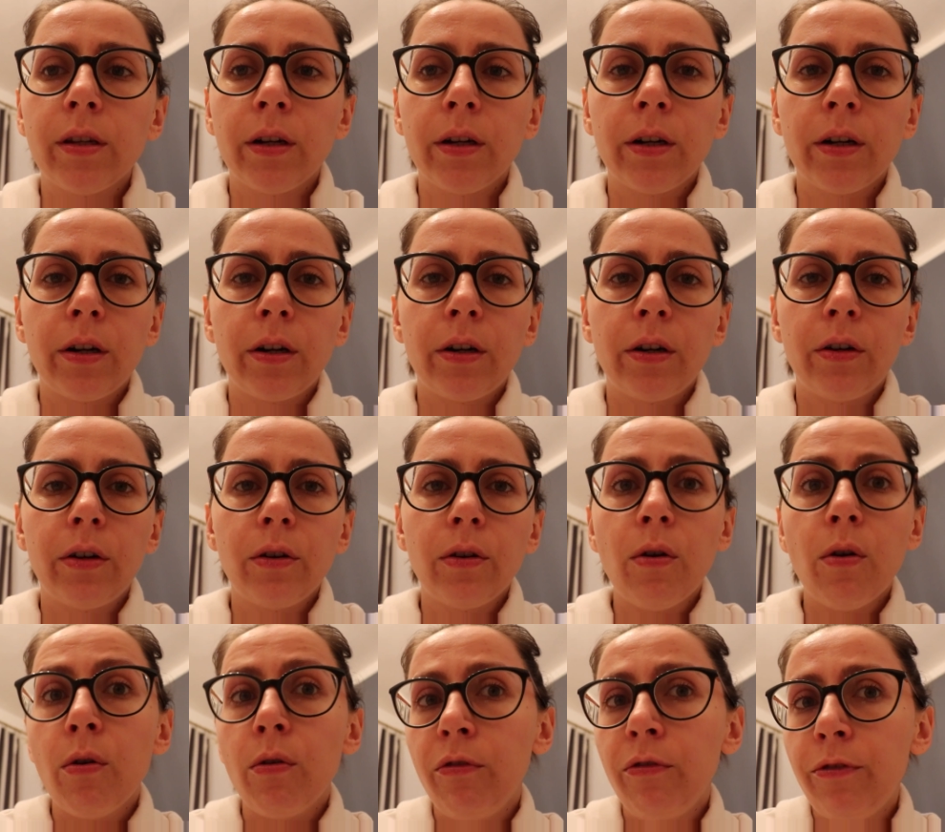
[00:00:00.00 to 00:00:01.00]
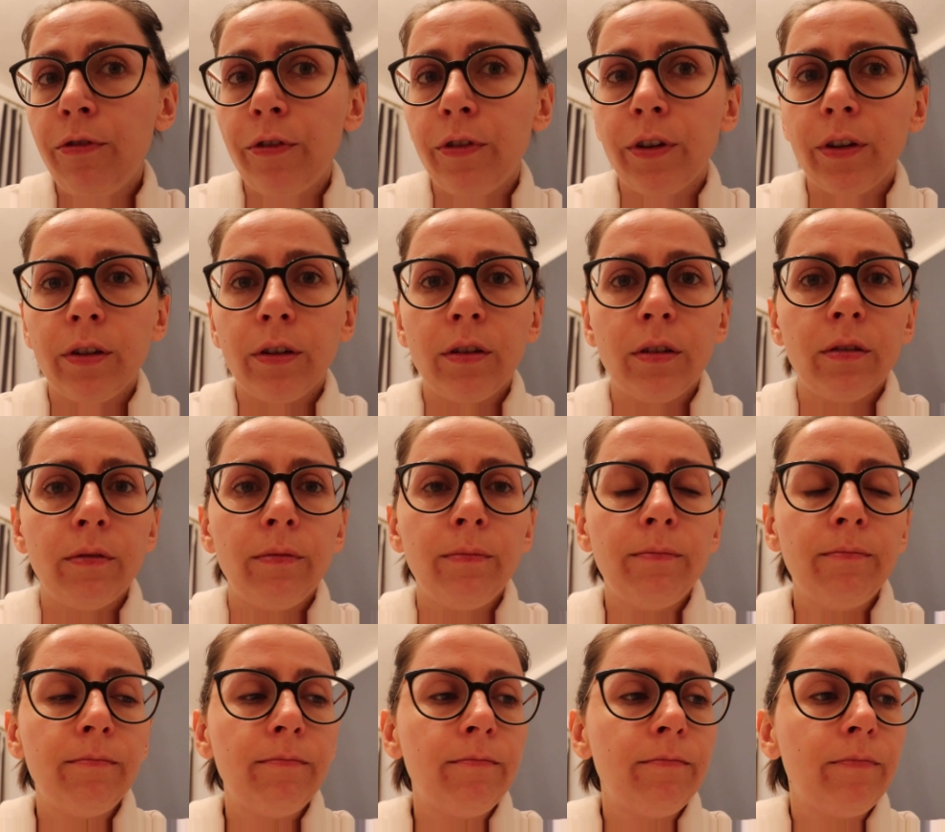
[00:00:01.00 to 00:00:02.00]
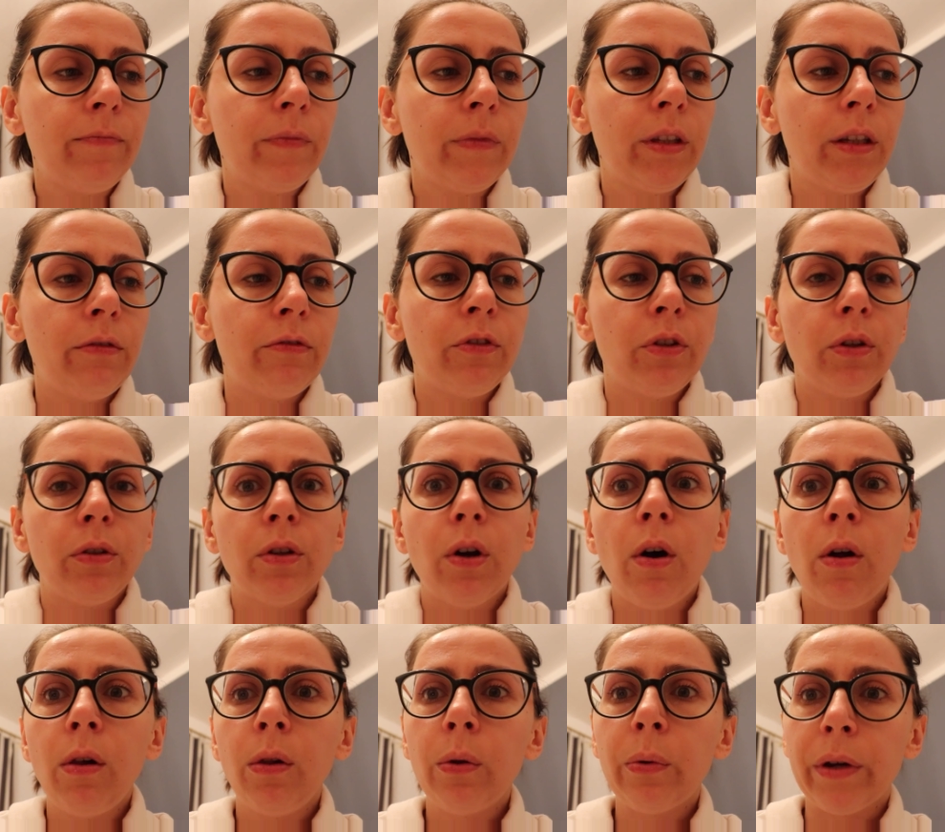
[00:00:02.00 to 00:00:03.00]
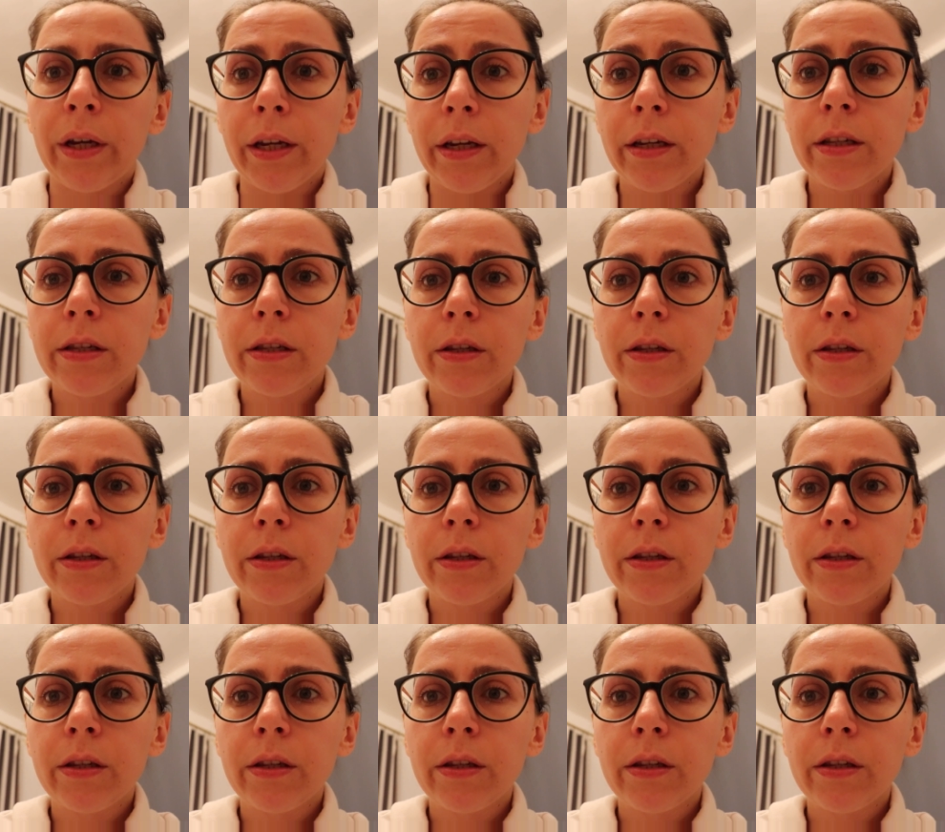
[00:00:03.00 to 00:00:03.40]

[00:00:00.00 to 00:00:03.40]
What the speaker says: are often, if not always,